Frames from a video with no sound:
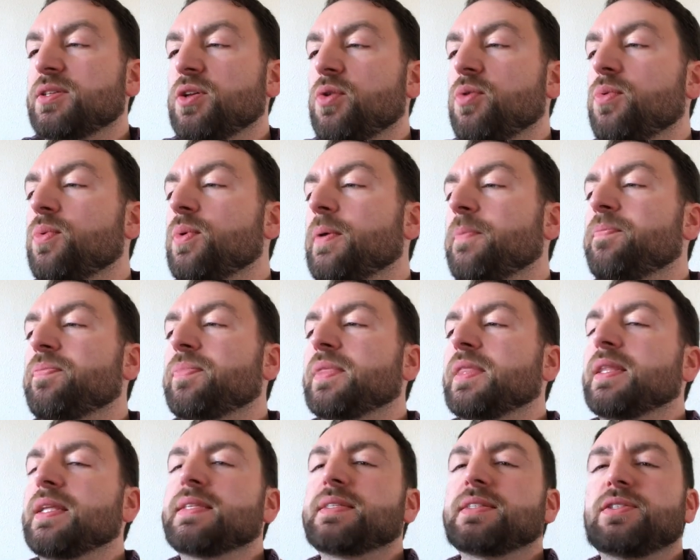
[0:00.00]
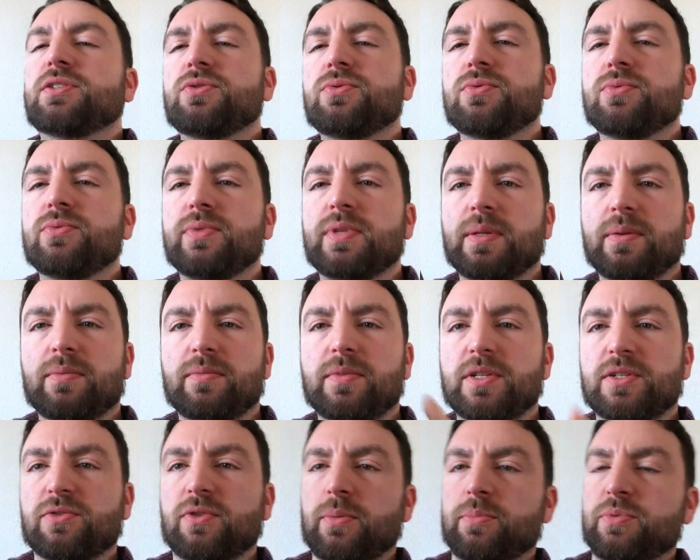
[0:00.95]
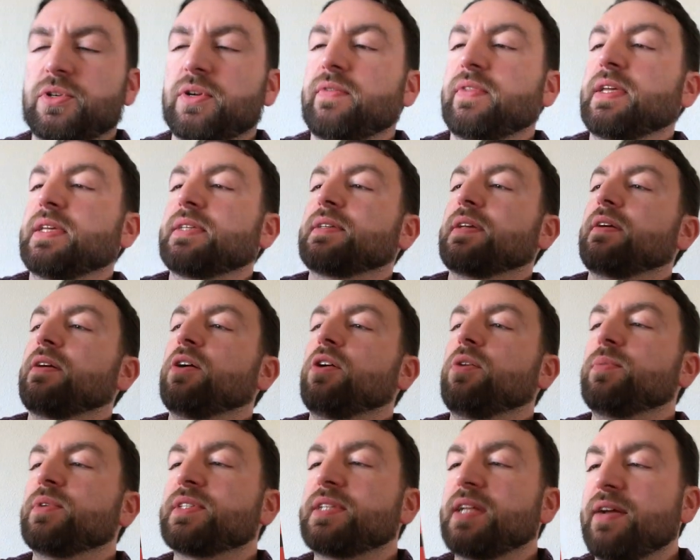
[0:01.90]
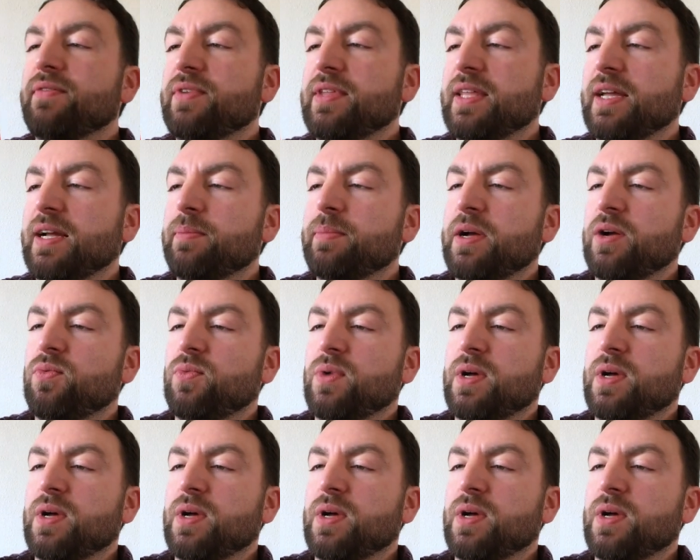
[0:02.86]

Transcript: So let's do the description of this. Almost everything about